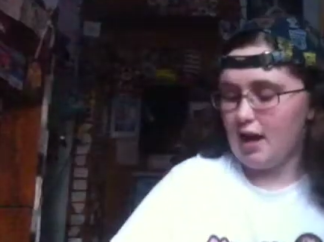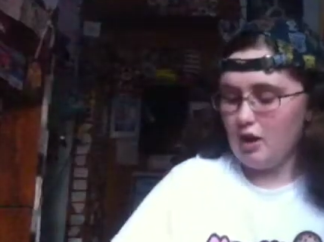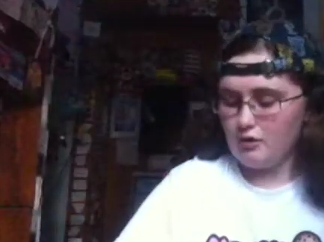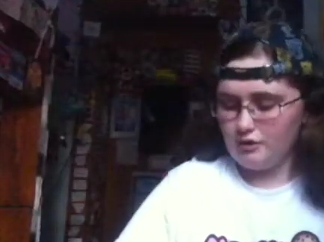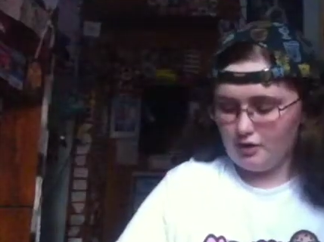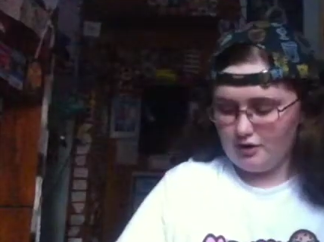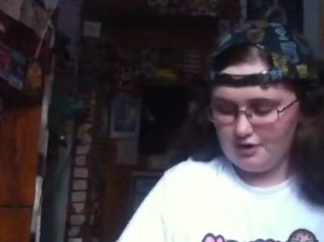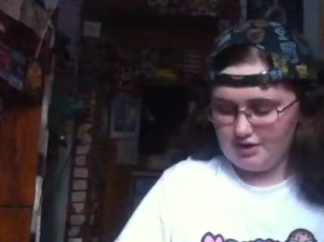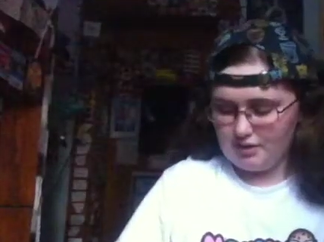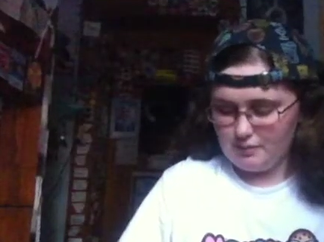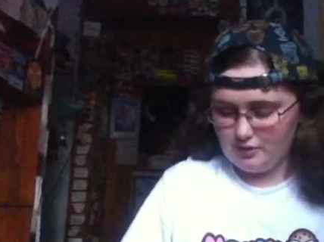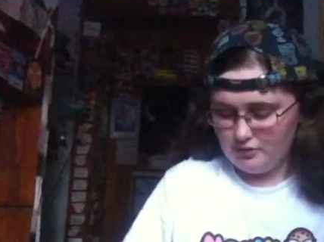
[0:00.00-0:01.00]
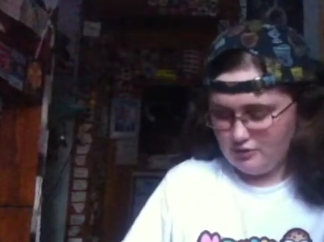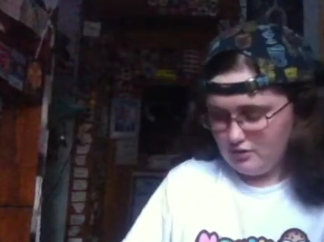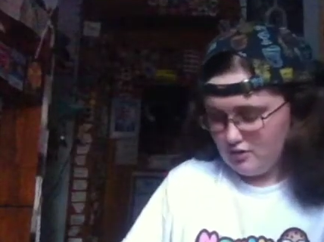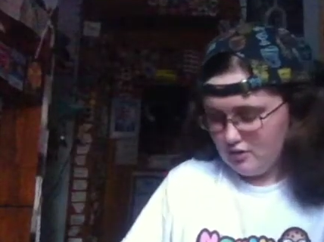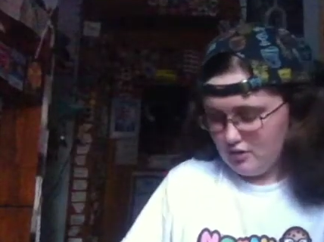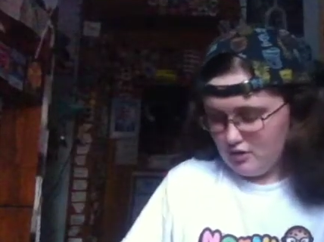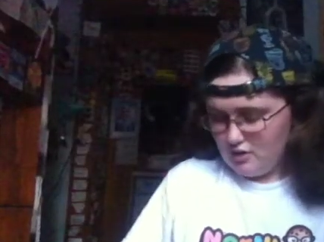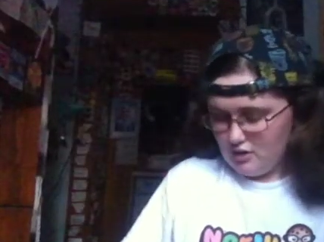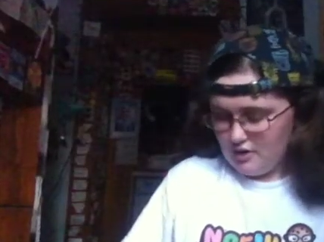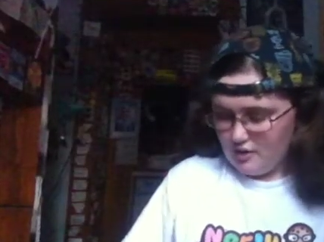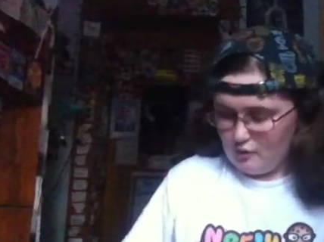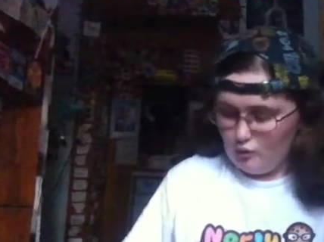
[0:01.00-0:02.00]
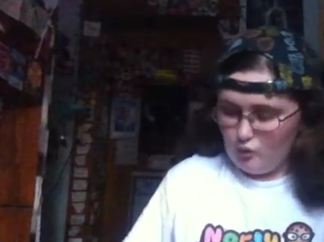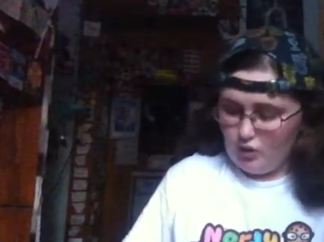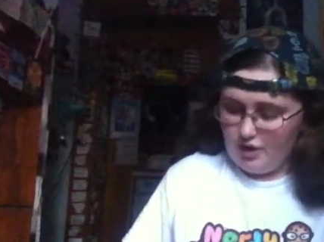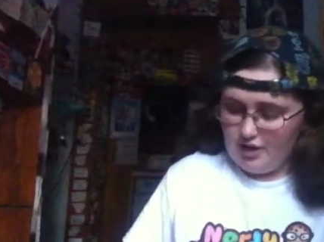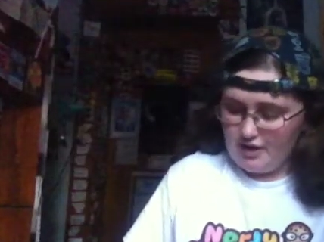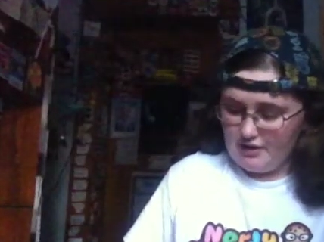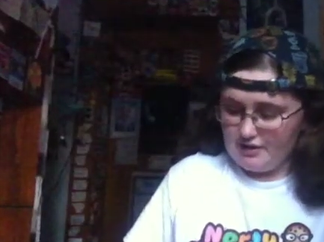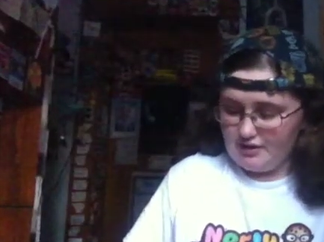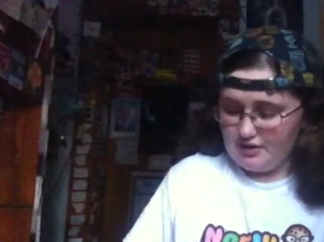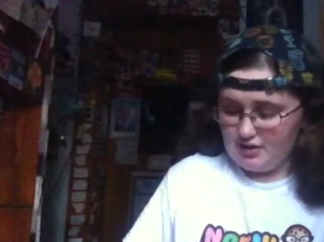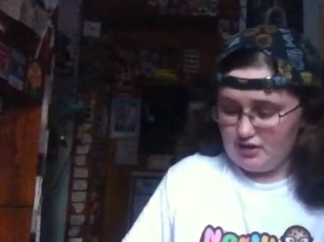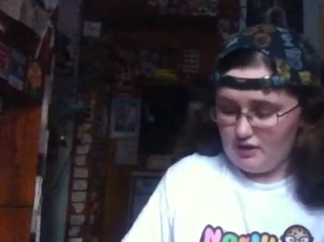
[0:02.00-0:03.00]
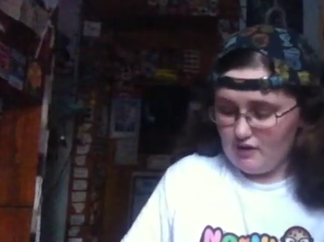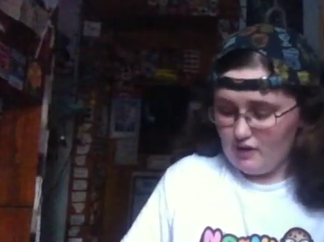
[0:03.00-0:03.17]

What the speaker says: out of the hospital was,